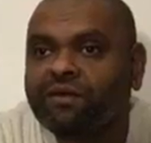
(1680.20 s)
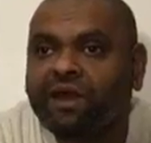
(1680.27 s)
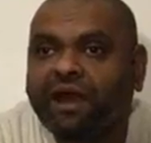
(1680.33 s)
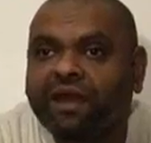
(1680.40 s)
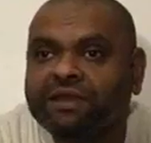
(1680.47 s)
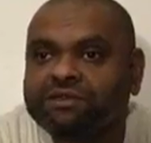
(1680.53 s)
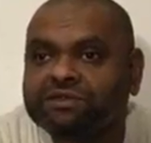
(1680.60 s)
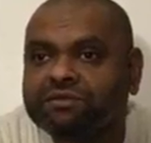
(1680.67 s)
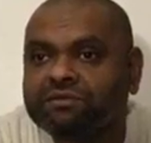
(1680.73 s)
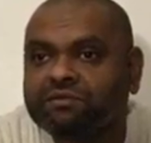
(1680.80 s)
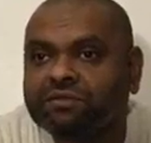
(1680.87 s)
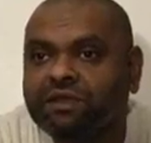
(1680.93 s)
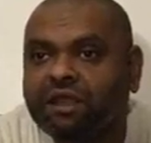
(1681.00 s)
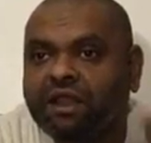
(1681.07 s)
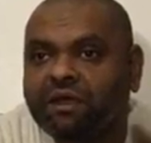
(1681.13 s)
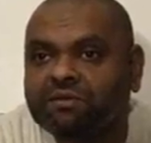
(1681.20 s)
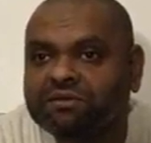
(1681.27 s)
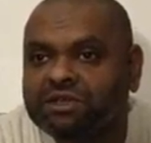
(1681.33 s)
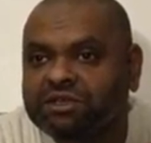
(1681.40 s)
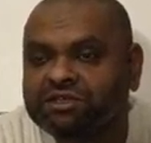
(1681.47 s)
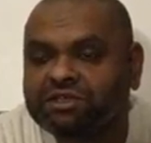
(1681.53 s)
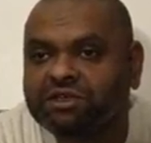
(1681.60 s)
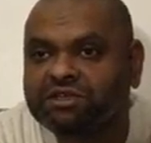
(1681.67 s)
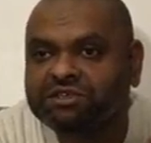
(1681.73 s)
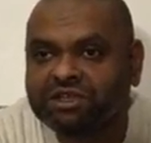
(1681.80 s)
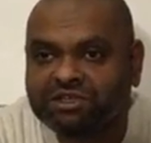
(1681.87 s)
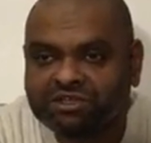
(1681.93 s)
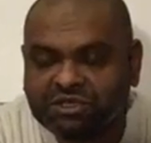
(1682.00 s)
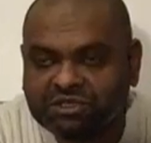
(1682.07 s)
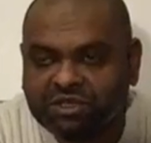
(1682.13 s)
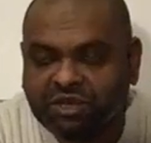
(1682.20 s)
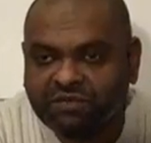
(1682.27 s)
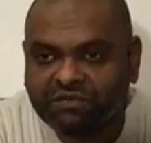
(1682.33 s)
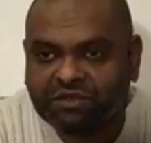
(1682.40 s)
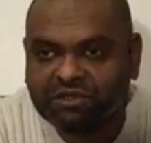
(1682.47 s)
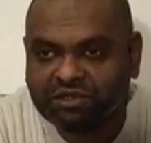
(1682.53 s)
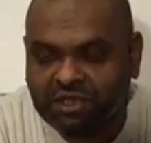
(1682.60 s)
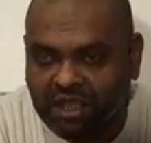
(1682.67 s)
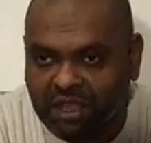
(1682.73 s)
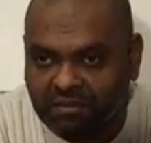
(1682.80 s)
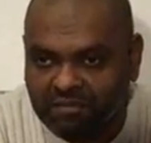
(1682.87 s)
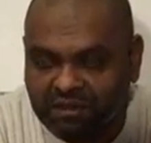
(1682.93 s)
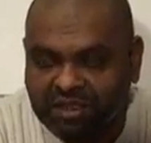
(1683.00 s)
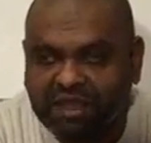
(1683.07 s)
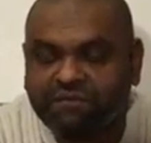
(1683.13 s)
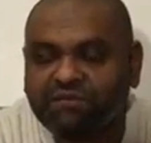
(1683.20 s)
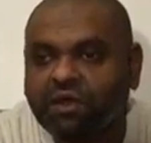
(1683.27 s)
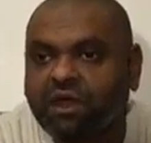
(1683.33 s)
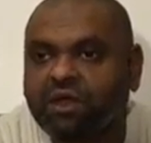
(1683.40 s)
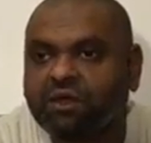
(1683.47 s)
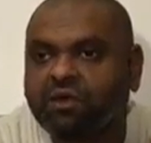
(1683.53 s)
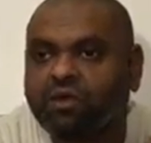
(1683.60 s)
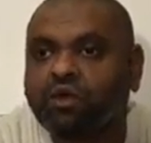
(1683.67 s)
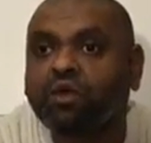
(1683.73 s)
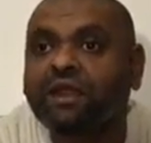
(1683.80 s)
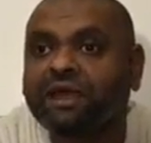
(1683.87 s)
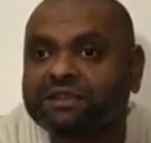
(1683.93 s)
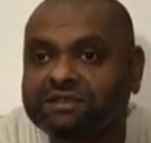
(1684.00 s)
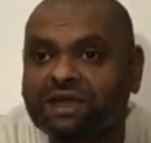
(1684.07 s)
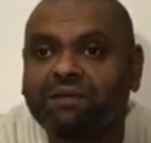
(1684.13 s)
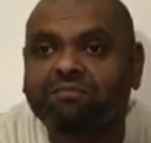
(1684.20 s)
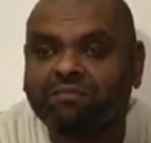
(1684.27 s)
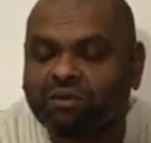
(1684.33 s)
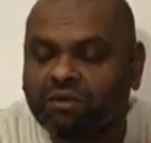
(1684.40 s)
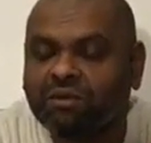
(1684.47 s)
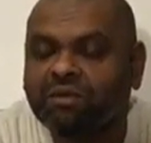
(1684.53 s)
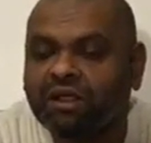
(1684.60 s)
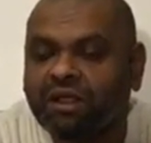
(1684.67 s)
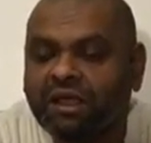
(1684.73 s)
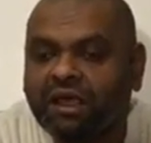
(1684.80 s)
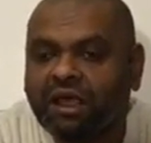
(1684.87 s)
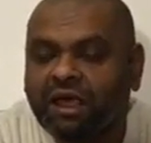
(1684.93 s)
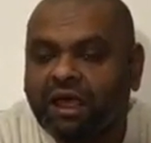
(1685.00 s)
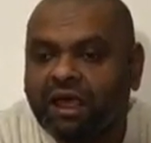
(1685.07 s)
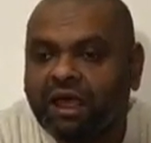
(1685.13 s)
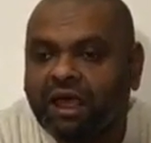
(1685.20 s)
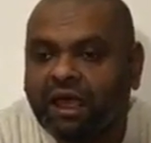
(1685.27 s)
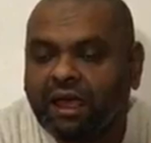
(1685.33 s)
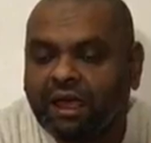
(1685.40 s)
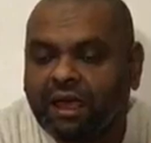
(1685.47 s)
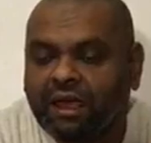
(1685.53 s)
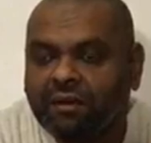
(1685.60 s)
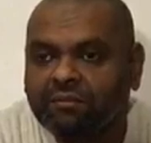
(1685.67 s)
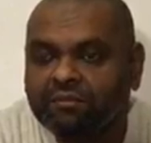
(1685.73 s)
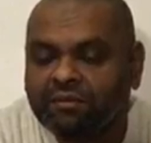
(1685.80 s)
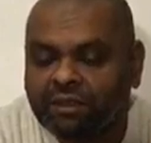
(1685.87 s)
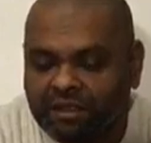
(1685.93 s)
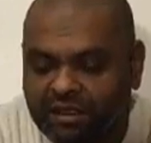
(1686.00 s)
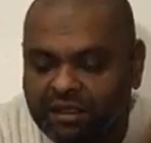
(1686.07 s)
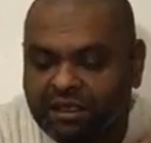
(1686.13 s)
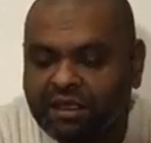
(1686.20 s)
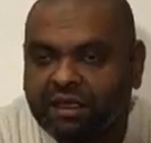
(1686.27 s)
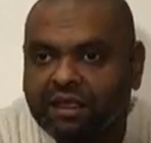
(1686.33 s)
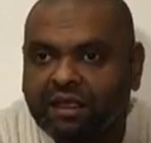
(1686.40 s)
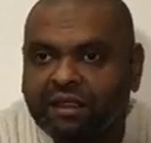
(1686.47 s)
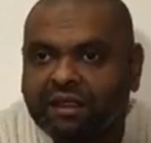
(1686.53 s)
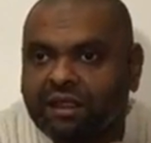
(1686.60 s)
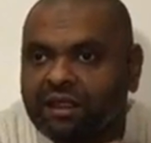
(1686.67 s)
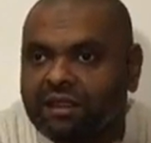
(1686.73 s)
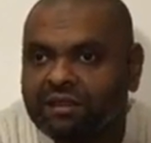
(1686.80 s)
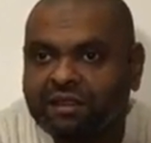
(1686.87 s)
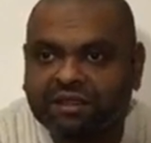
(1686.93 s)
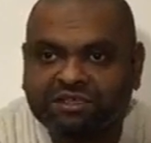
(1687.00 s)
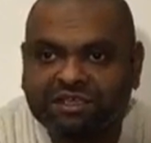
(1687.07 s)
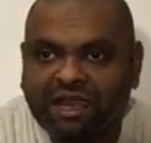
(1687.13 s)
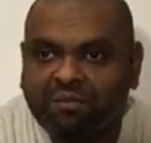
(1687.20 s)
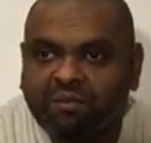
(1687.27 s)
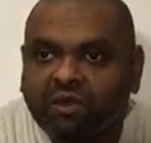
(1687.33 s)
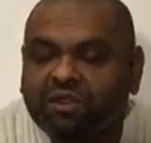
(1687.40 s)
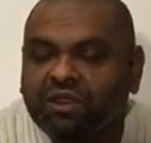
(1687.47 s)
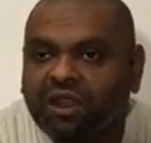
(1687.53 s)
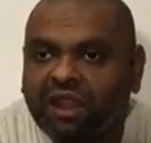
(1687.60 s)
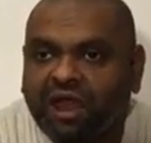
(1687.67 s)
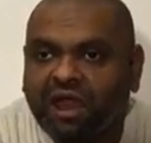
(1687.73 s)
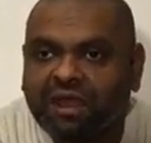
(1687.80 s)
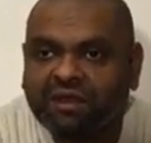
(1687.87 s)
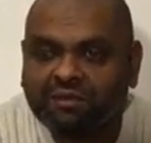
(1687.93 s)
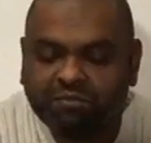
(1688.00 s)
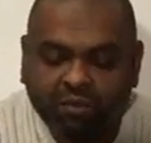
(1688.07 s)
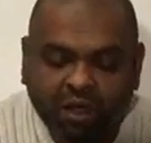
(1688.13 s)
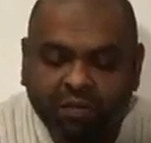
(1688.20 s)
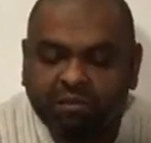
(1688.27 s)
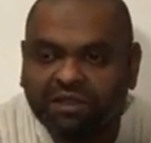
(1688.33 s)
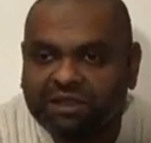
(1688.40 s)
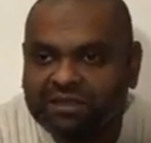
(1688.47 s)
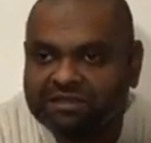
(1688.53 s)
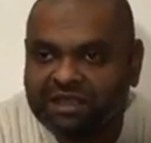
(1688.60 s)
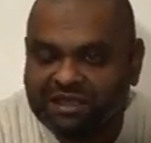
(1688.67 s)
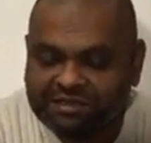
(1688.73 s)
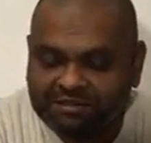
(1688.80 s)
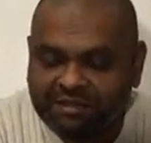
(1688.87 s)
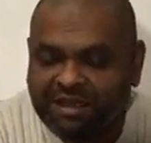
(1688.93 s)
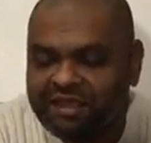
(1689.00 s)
guys, just to sort of give you a good example, um, the chap on the line, Muhammad Izaz,